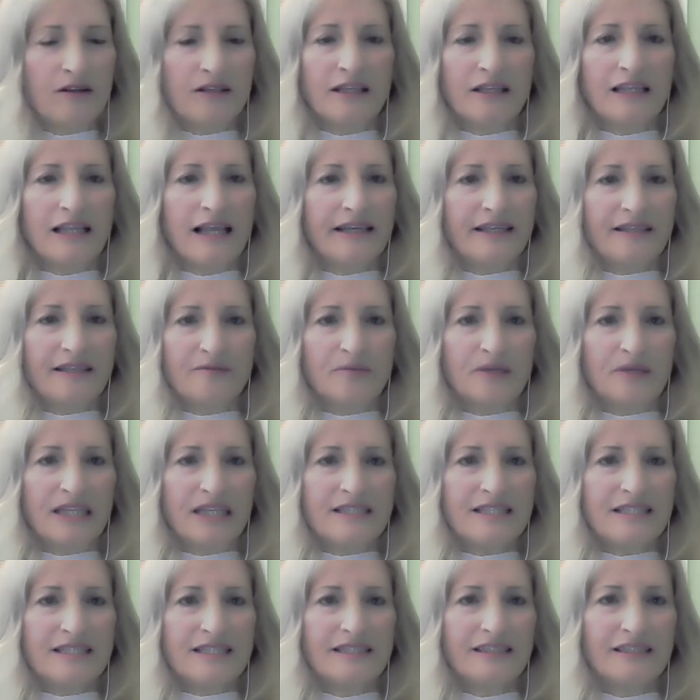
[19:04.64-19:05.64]

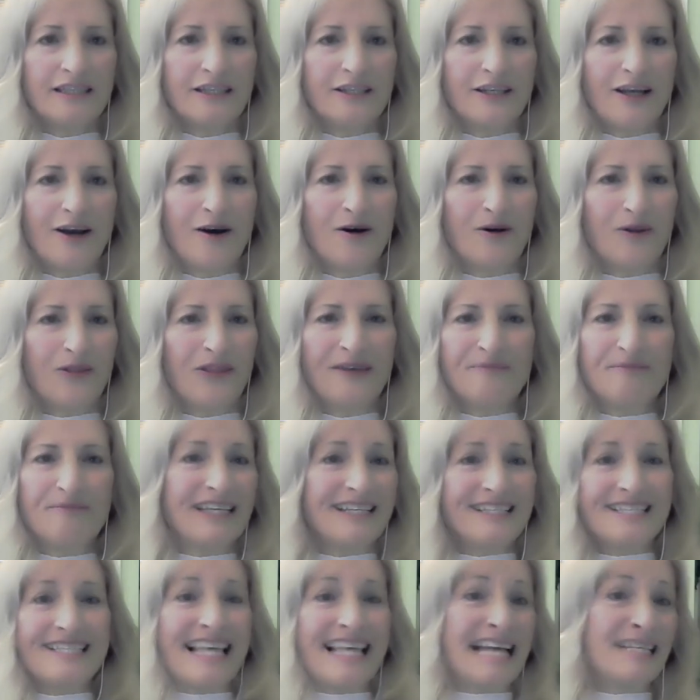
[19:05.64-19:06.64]
enlightenment,
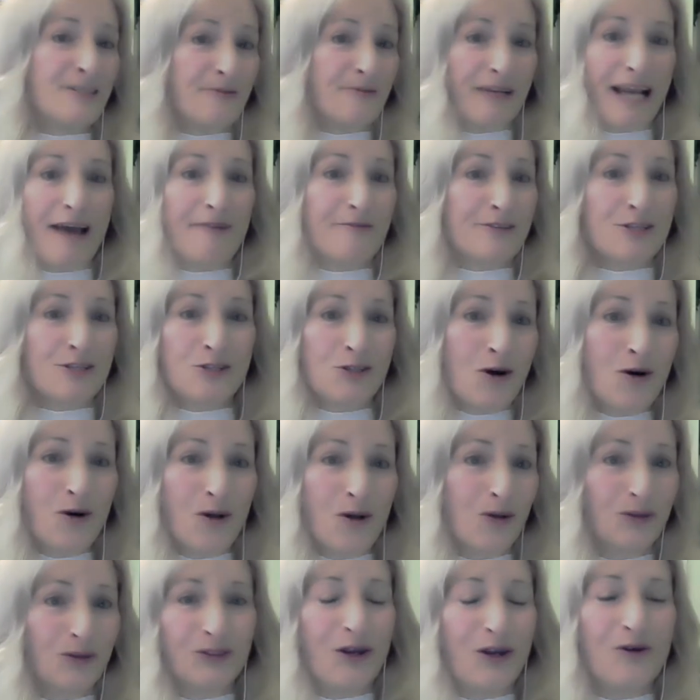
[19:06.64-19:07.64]
because that's what I was
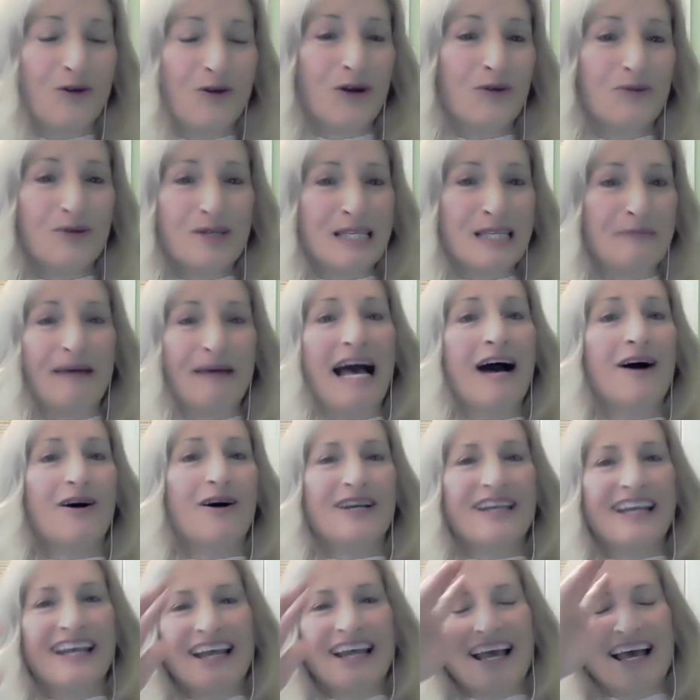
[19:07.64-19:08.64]
told yoga was
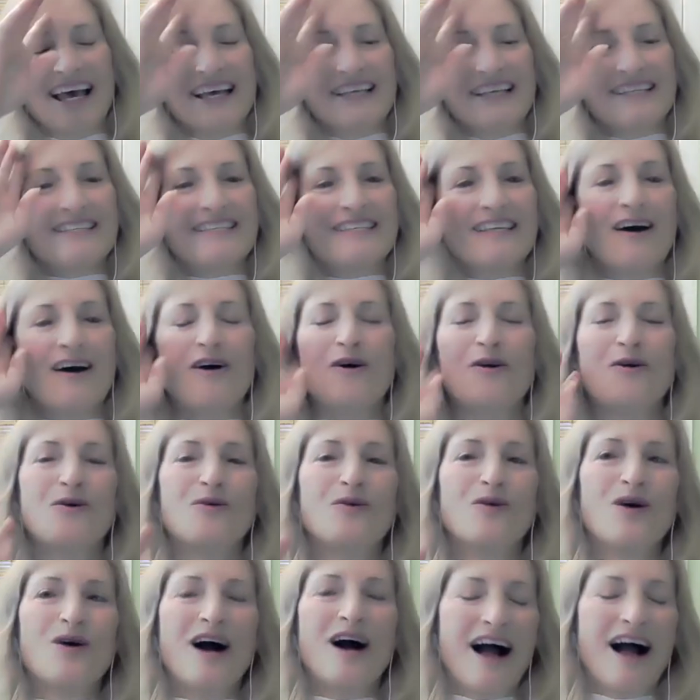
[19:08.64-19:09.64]
about.
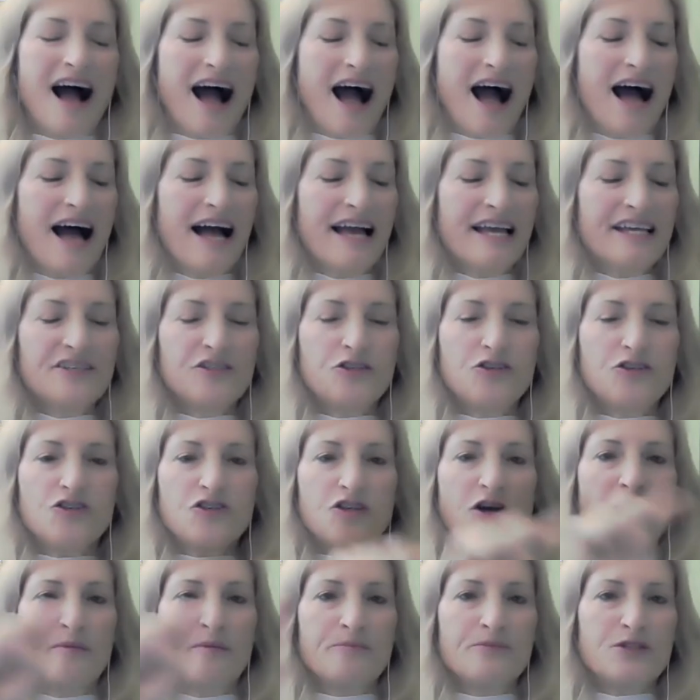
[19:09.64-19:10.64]
So I
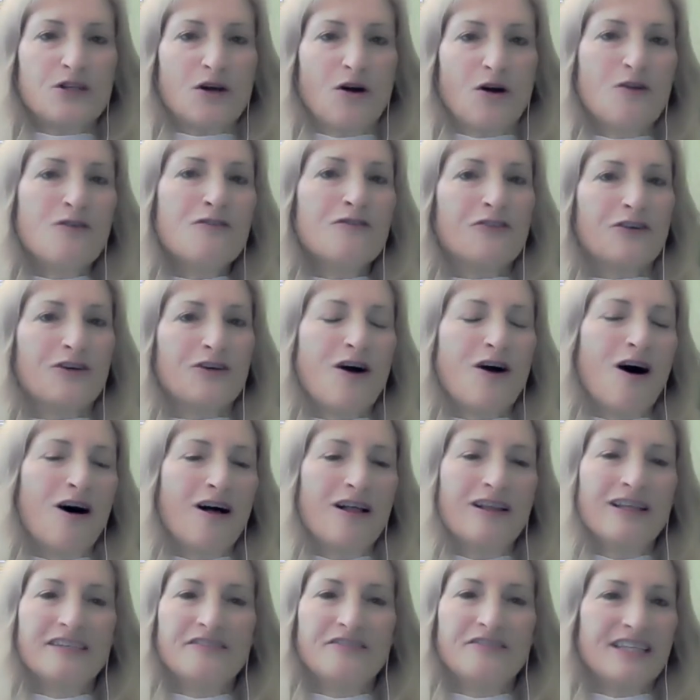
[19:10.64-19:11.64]
jumped over
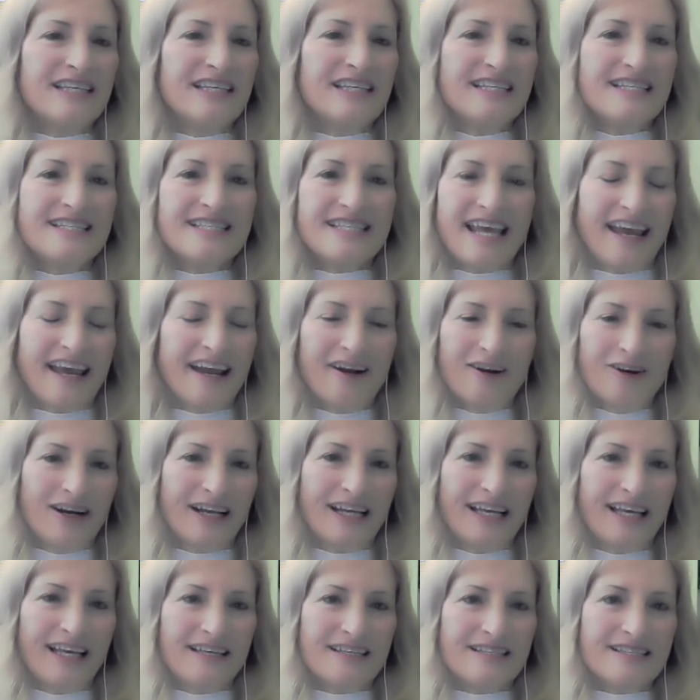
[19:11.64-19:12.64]
all of these
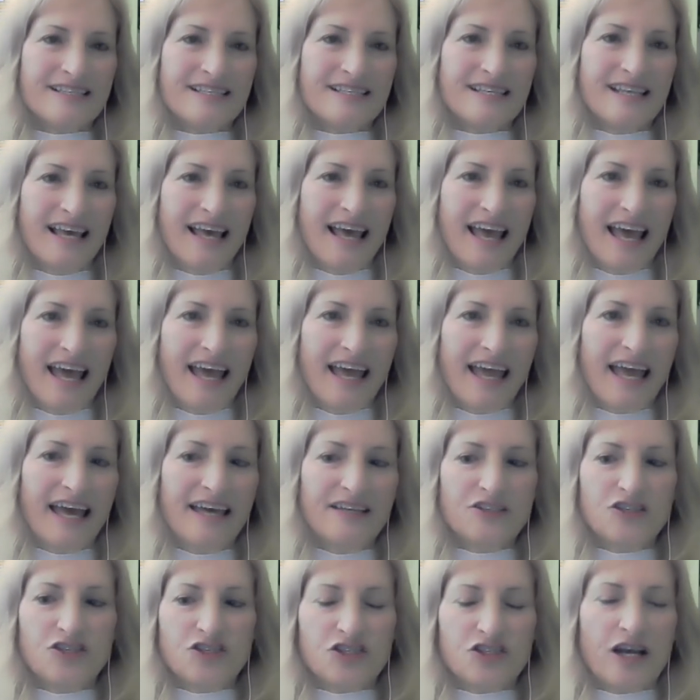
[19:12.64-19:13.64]
areas
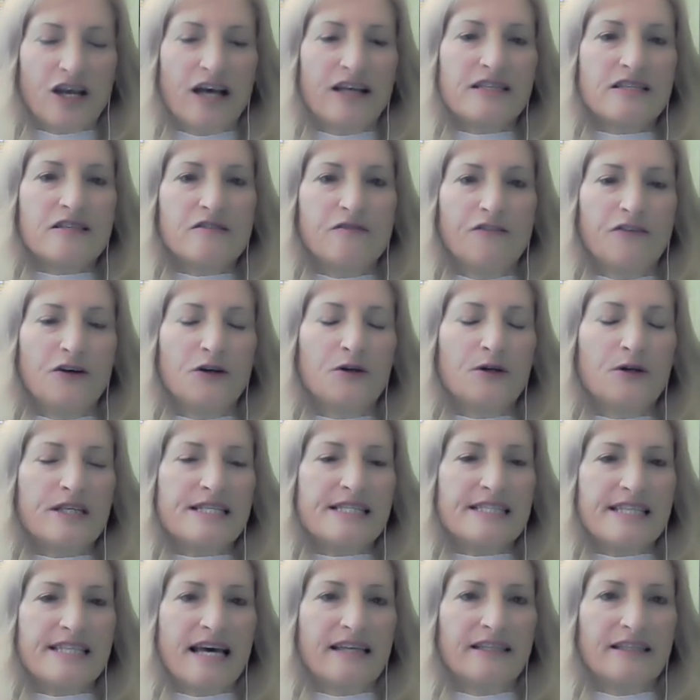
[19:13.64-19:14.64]
and just
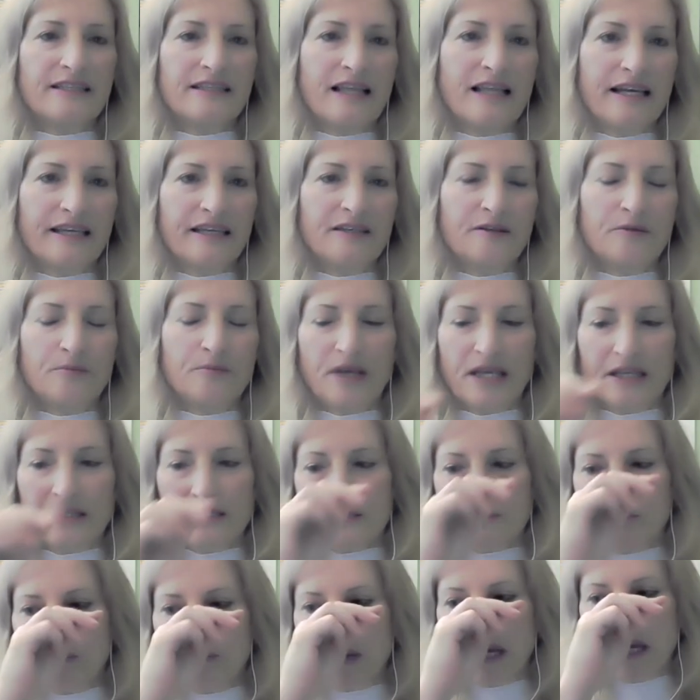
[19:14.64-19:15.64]
focused on
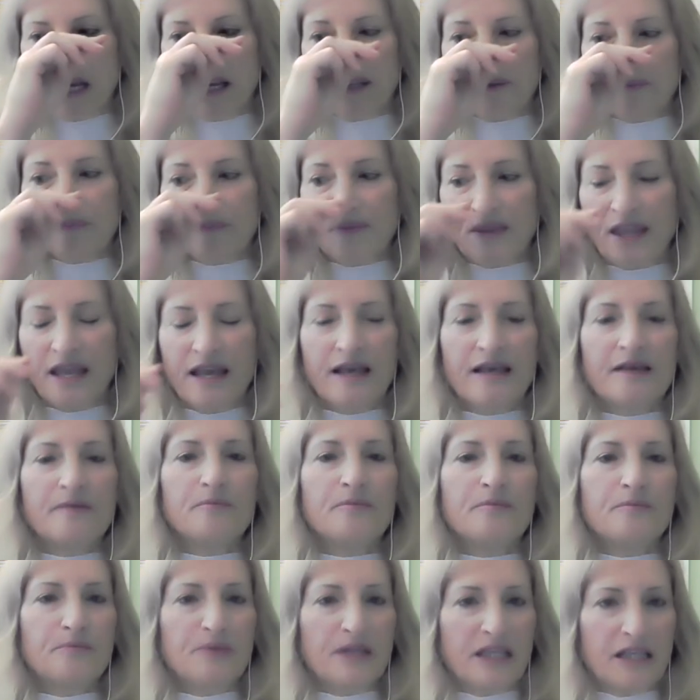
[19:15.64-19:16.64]
enlightenment. But
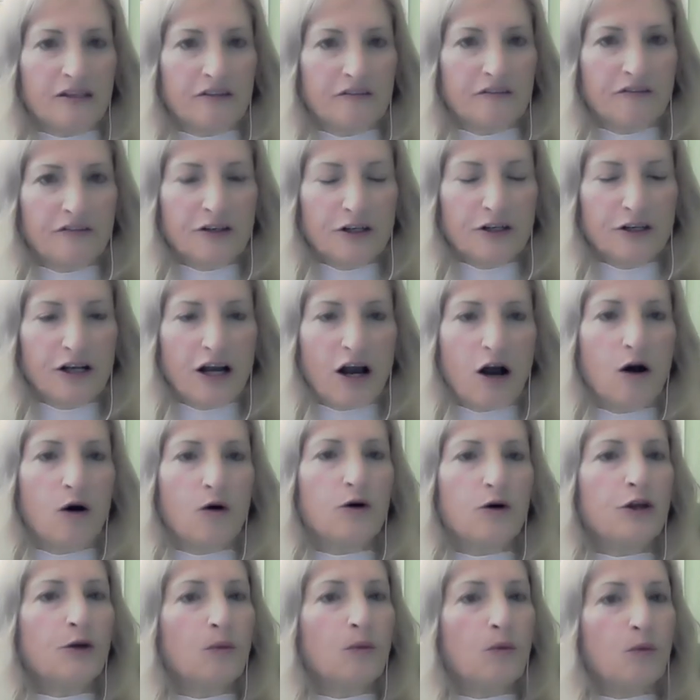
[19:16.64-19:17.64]
being a
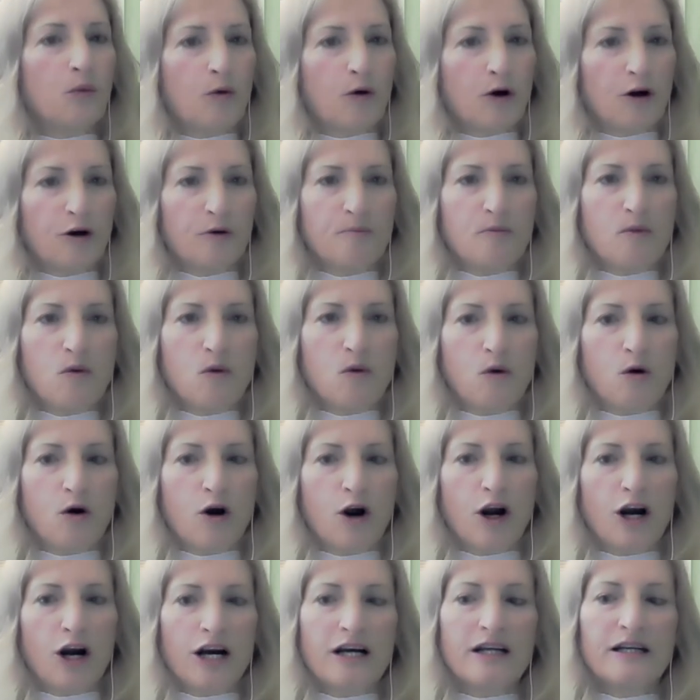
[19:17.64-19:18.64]
Virgo, we're
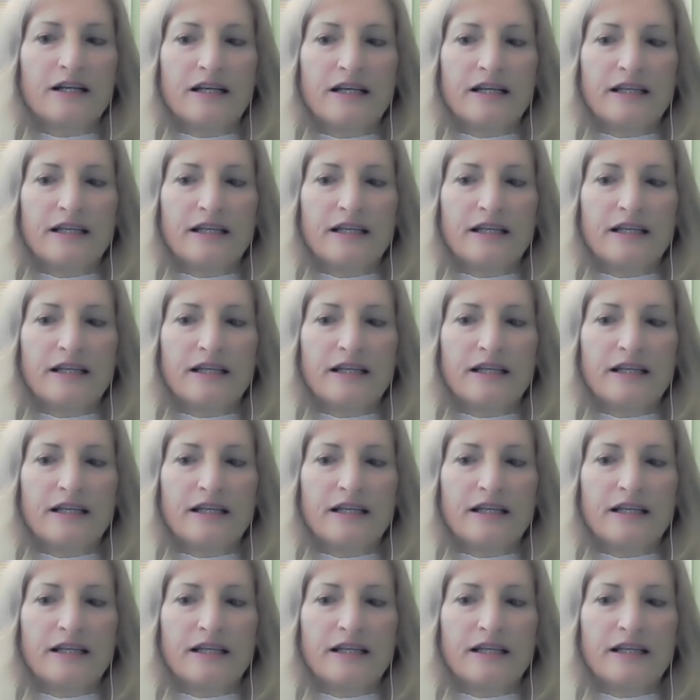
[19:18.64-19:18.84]
more,